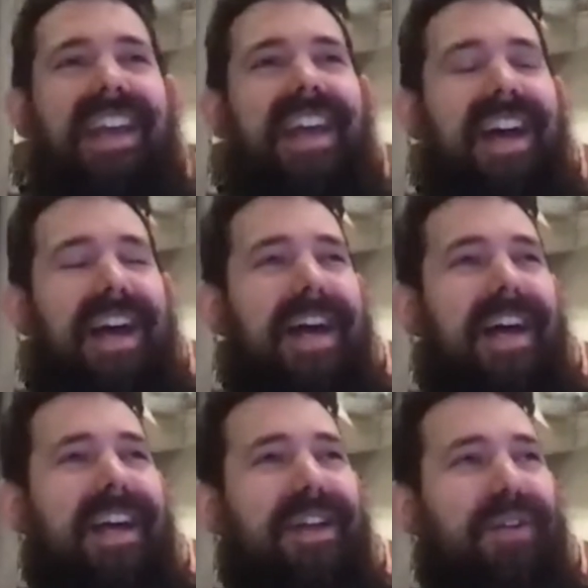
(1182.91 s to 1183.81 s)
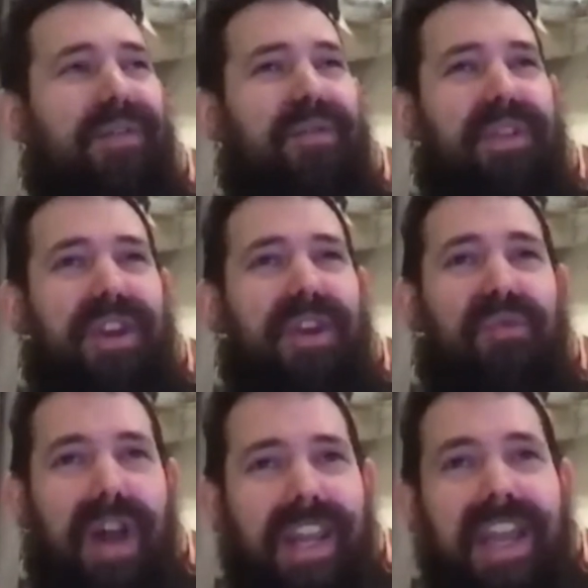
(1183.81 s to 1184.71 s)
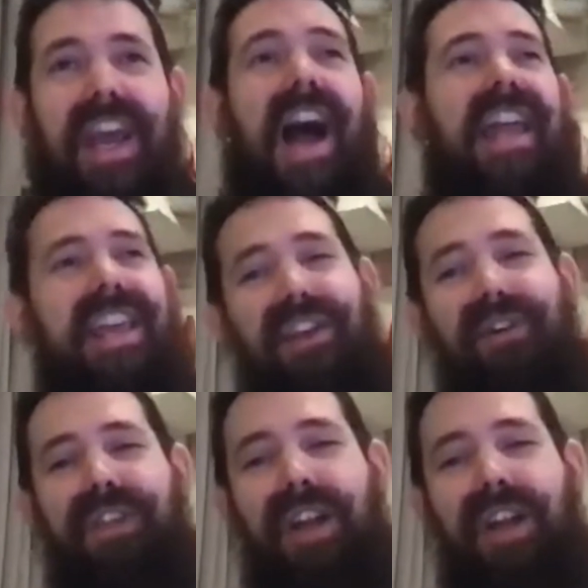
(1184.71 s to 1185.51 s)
running in high heels